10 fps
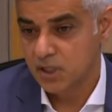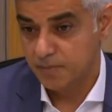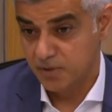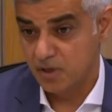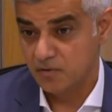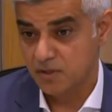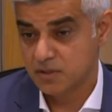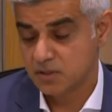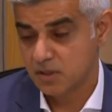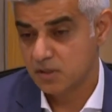keep an eye on
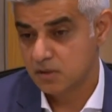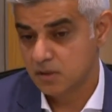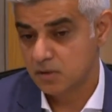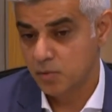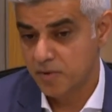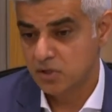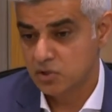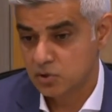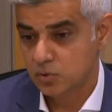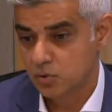this and uh, we're making
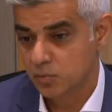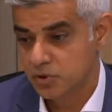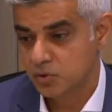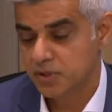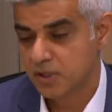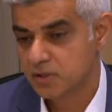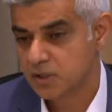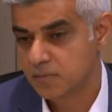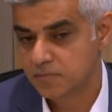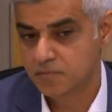sure we do what we can to
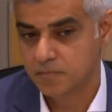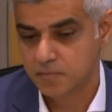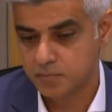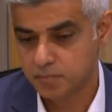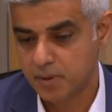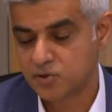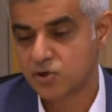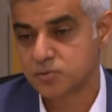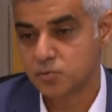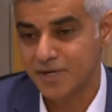keep public
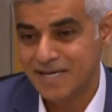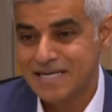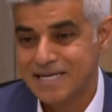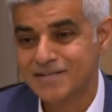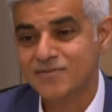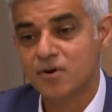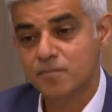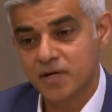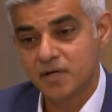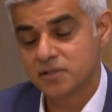transport in London run
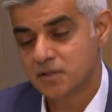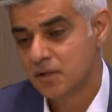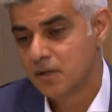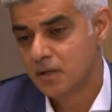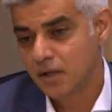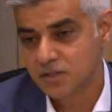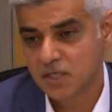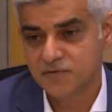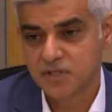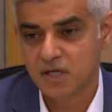by us as
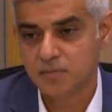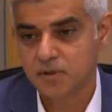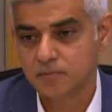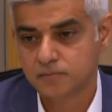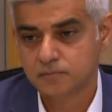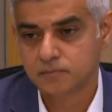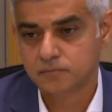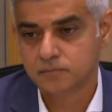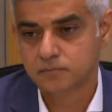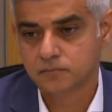safe as it can be.
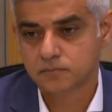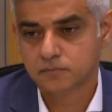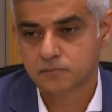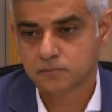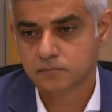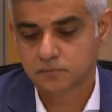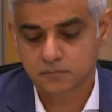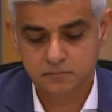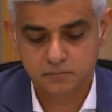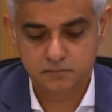Thanks. Thanks, Mr